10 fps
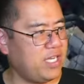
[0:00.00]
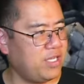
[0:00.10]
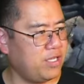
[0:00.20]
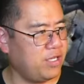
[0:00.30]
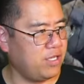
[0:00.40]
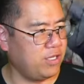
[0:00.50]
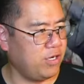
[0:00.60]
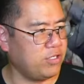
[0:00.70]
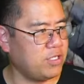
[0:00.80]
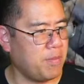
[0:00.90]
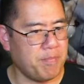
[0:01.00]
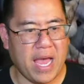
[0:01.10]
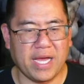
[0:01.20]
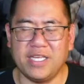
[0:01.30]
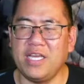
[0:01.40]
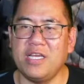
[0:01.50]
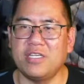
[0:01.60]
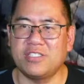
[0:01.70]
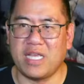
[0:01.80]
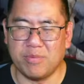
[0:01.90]
in, there's
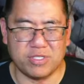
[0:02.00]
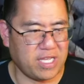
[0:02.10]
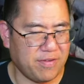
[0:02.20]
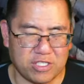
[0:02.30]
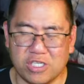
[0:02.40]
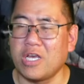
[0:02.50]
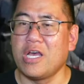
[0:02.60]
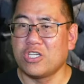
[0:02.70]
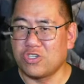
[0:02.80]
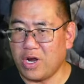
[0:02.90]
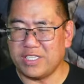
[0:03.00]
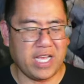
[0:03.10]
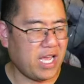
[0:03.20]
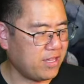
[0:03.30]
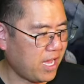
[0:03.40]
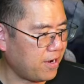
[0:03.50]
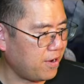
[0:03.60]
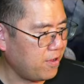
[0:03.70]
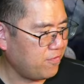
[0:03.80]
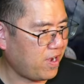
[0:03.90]
Maki Samoskevich. Try saying
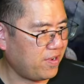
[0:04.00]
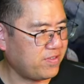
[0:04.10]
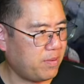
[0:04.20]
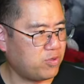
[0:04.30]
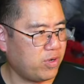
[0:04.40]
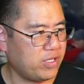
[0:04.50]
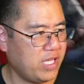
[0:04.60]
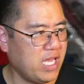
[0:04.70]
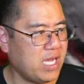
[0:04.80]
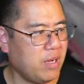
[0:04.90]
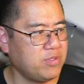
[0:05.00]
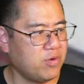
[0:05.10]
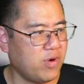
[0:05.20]
that five times quickly. He comes